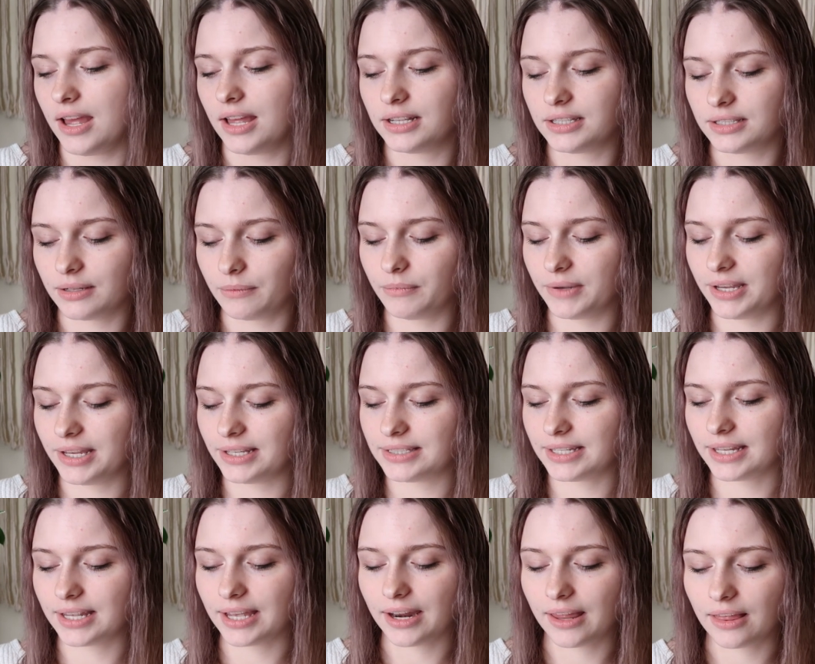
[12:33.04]
It's
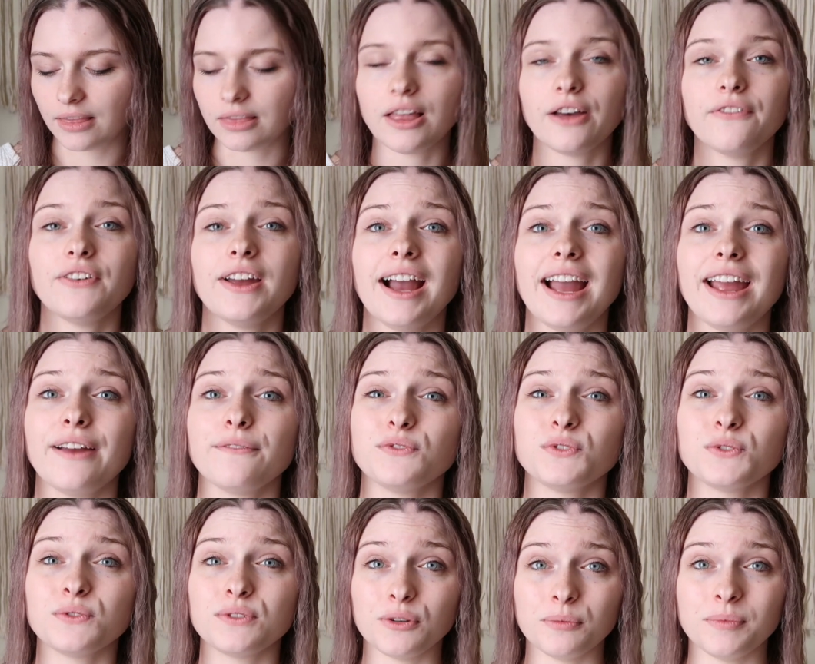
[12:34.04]
amazing and I love it. I have
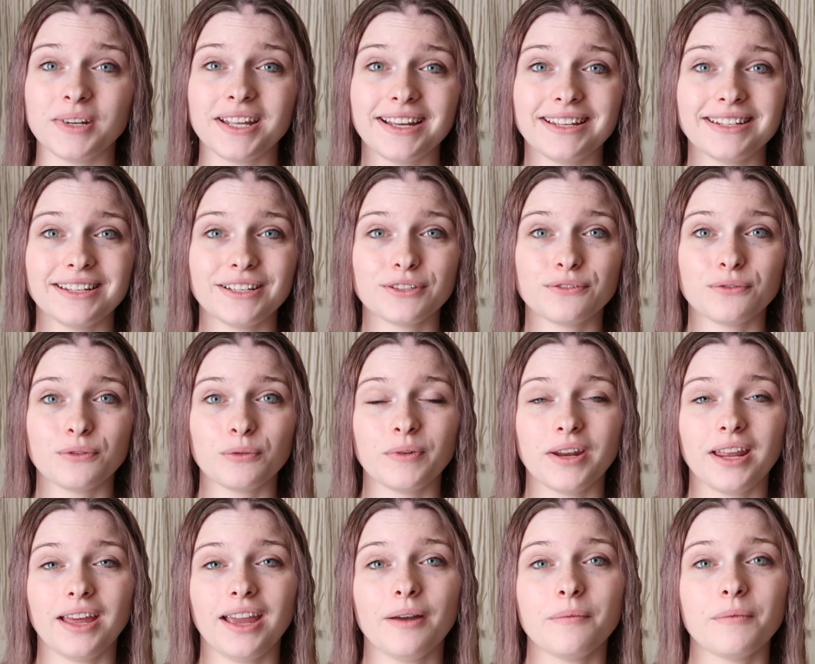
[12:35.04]
so many ideas for
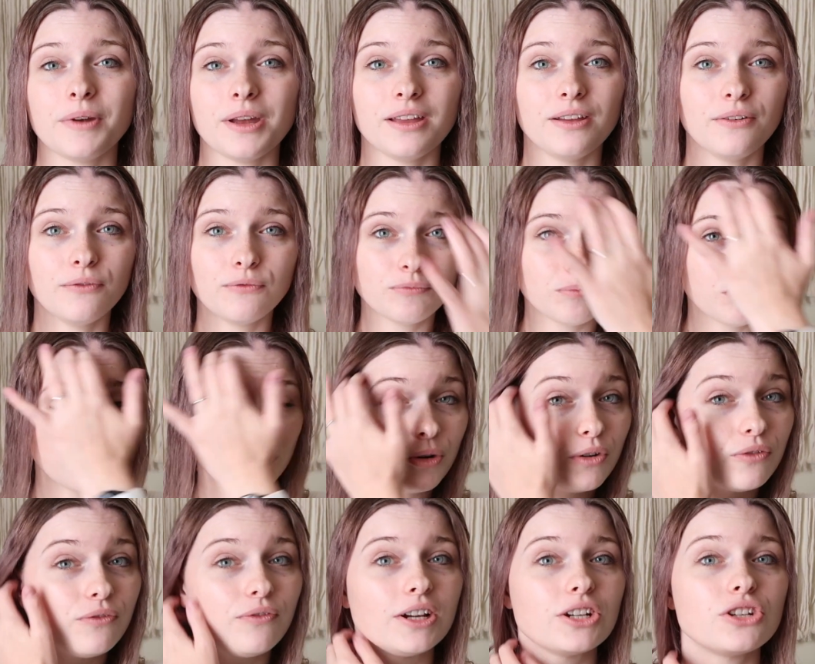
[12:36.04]
when I have my
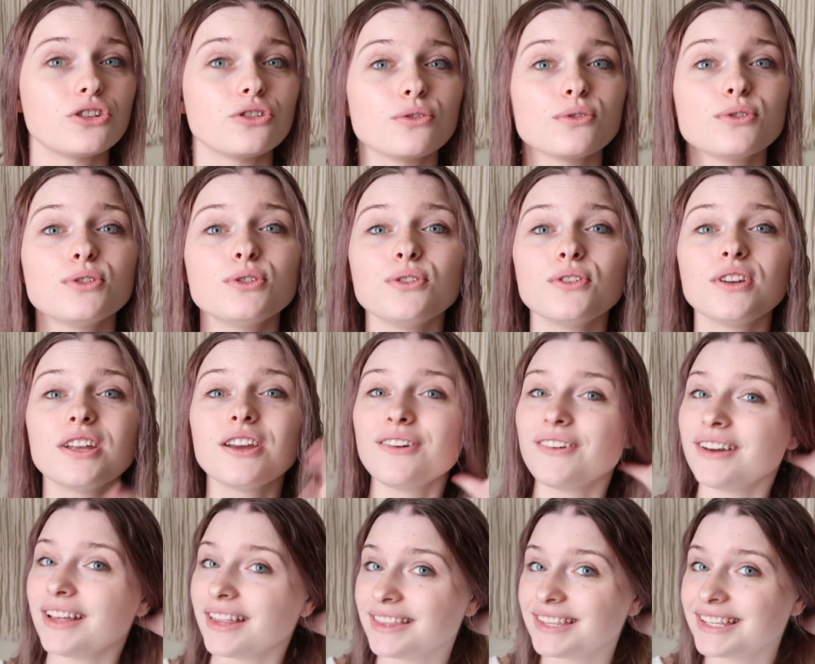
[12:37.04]
professional
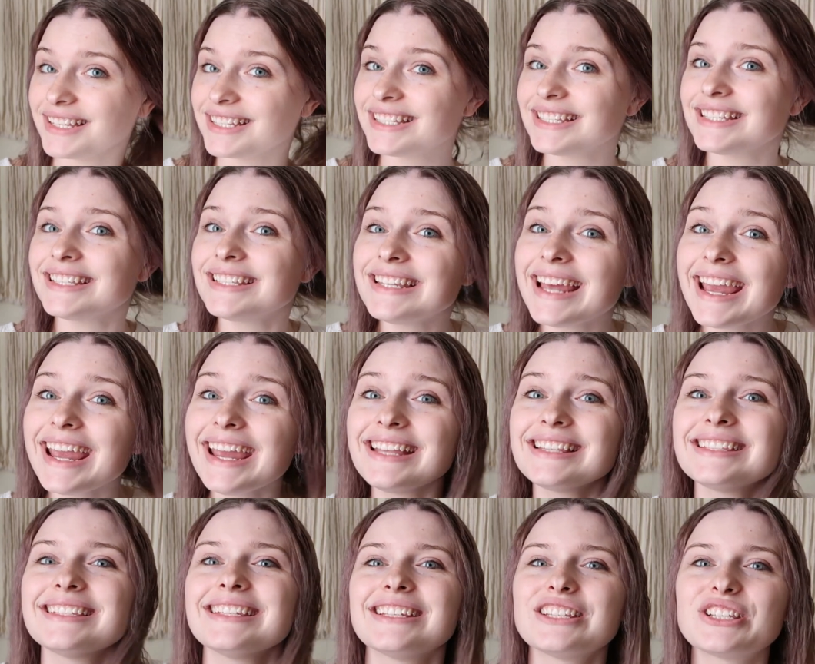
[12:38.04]
studio in the
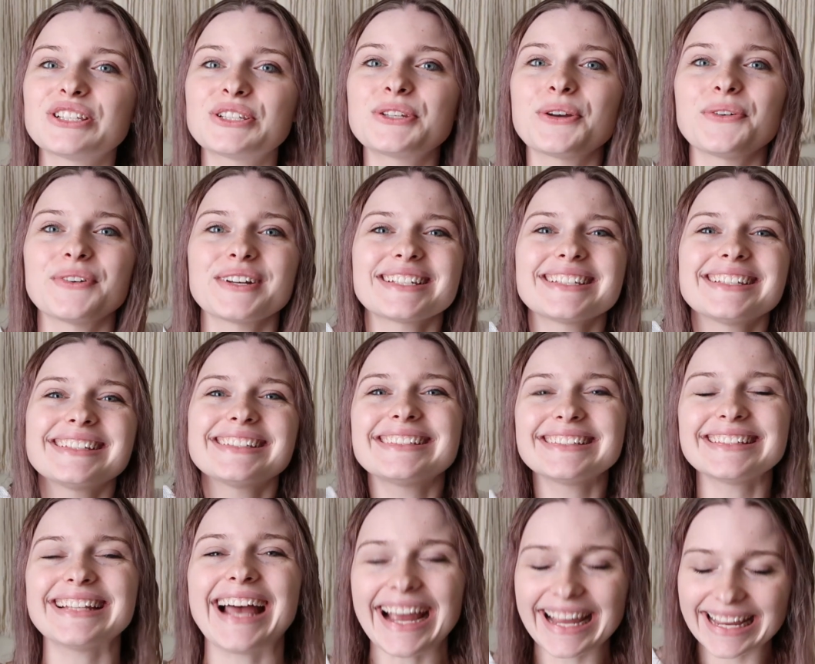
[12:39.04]
States. It's so
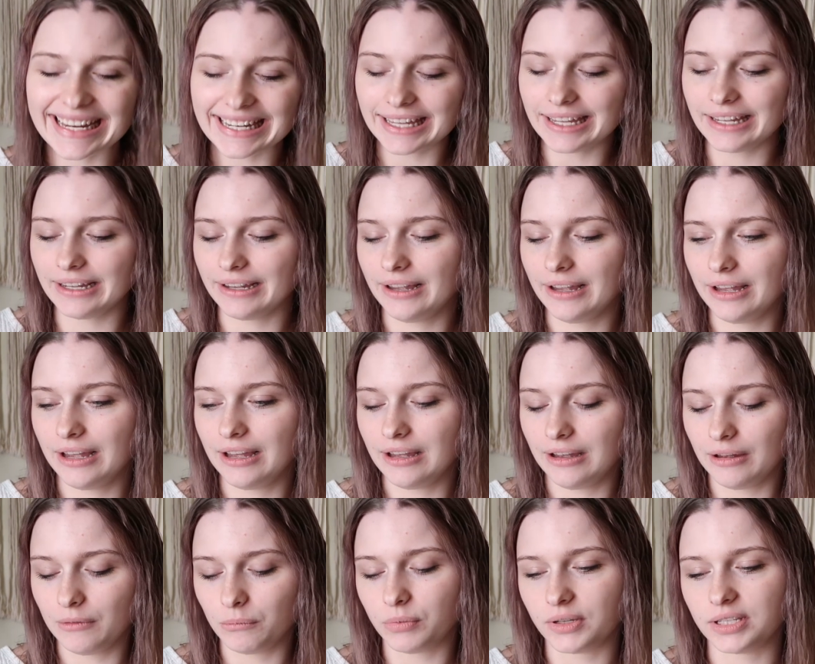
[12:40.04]
exciting.
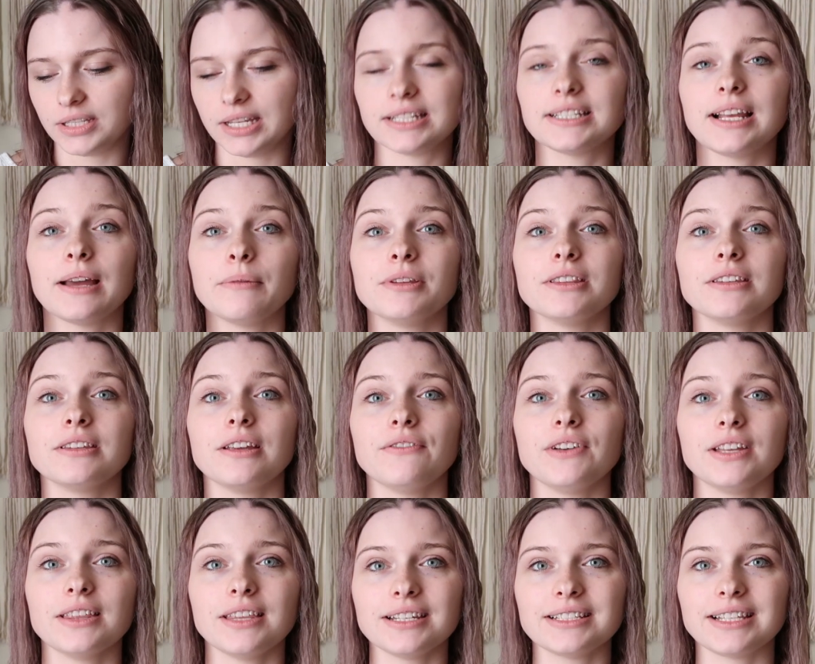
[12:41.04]
But yes, I've been
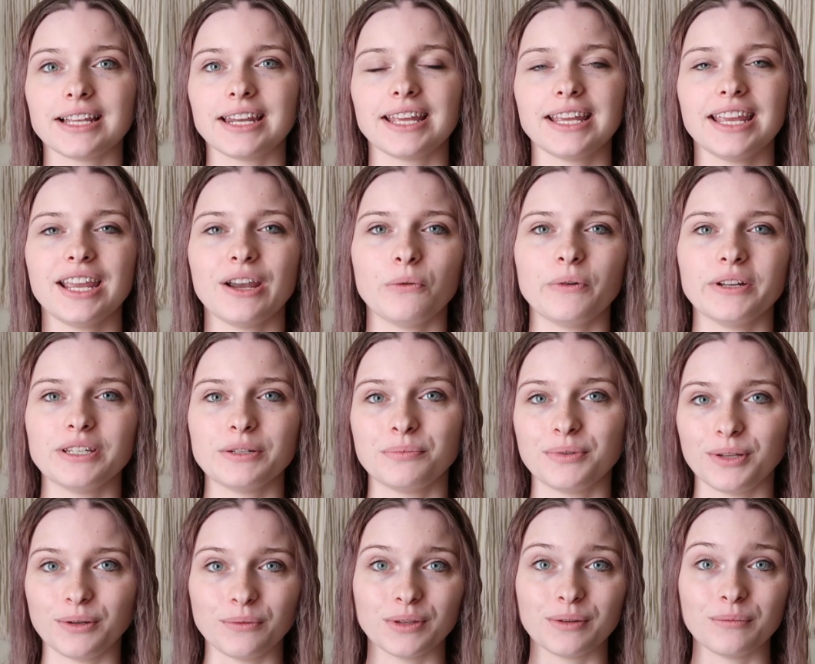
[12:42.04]
loving this and I can't wait to
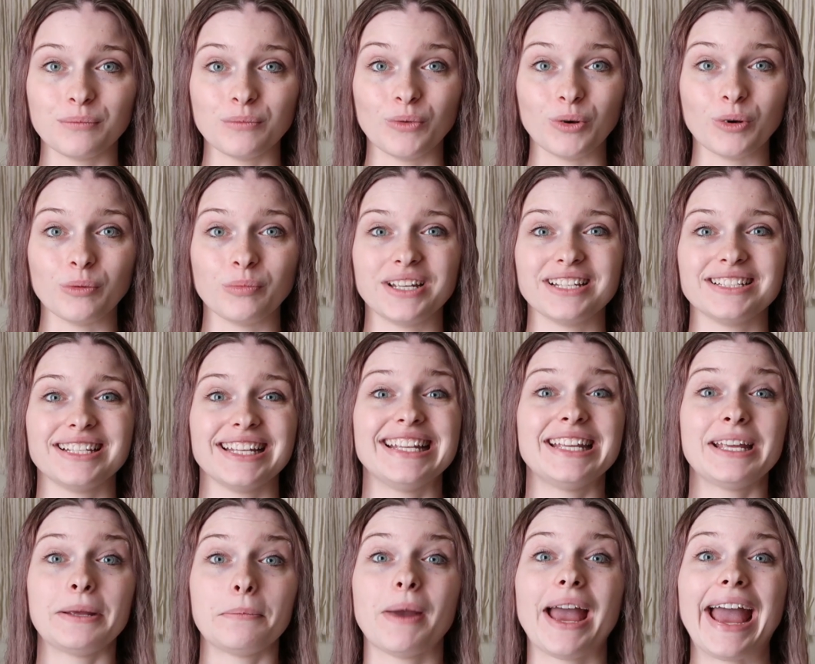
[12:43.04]
play with it more because I
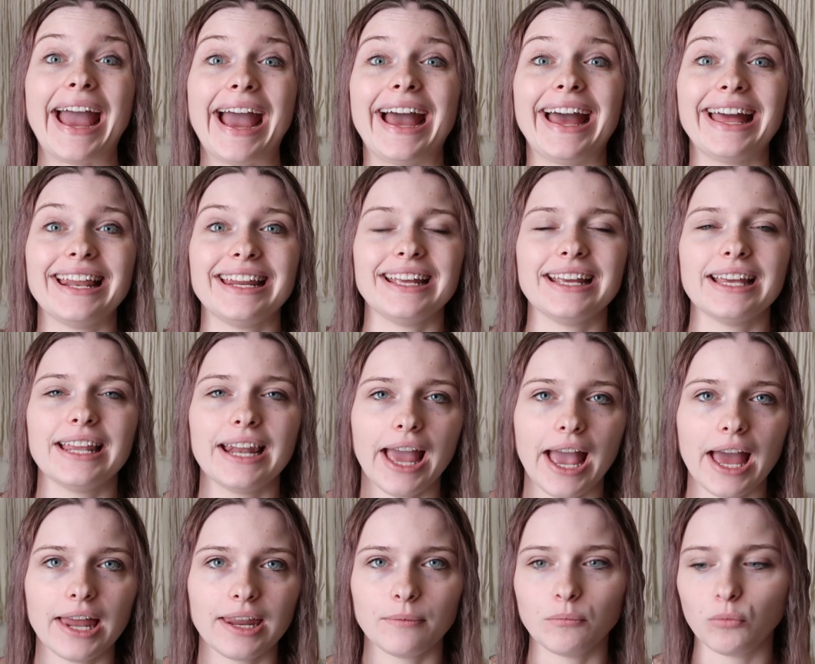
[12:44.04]
keep adding and
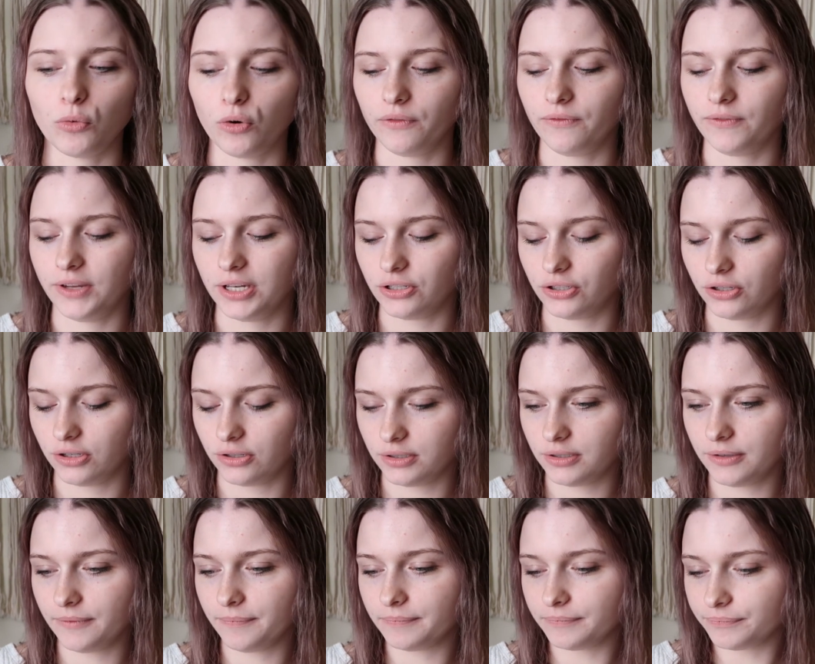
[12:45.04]
adding more
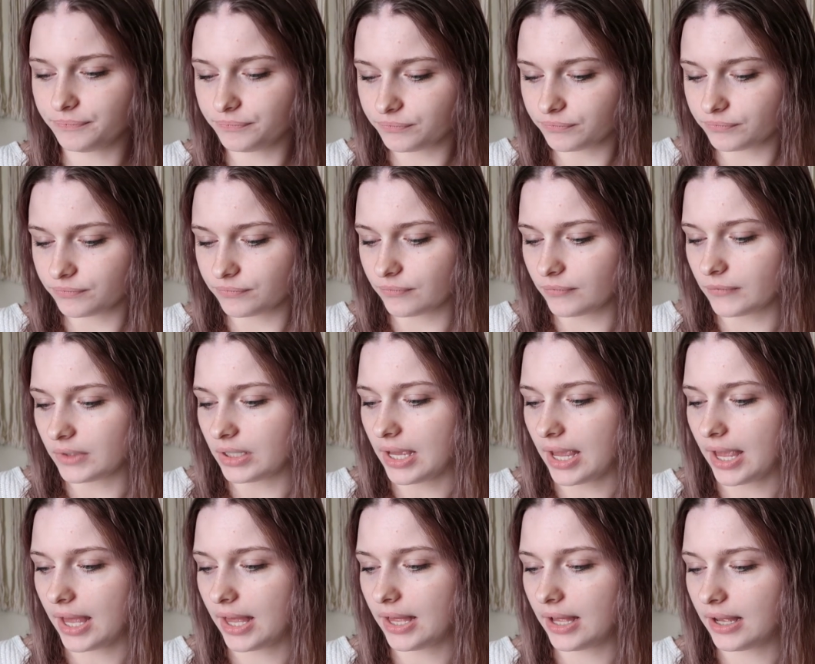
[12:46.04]
features.
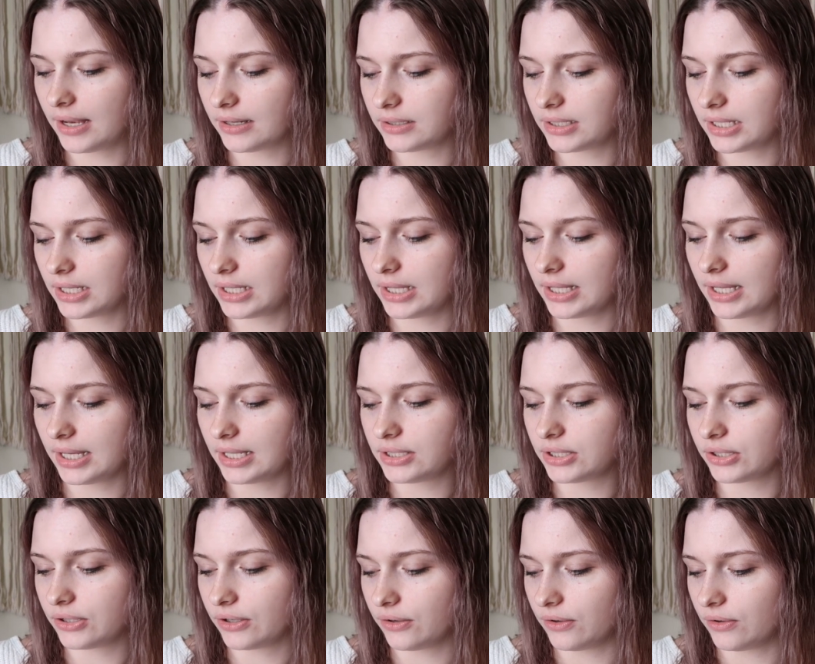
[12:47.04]
And
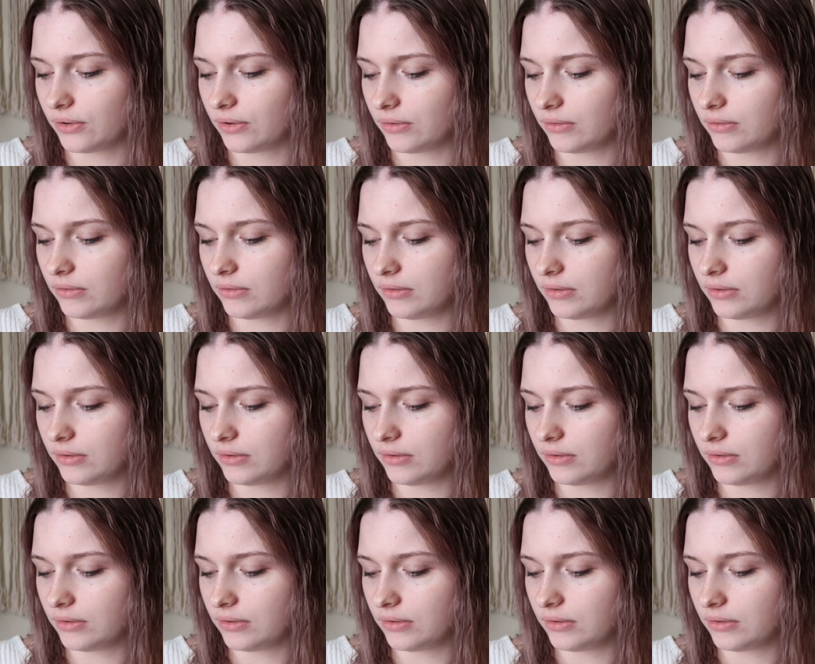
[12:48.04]
let's go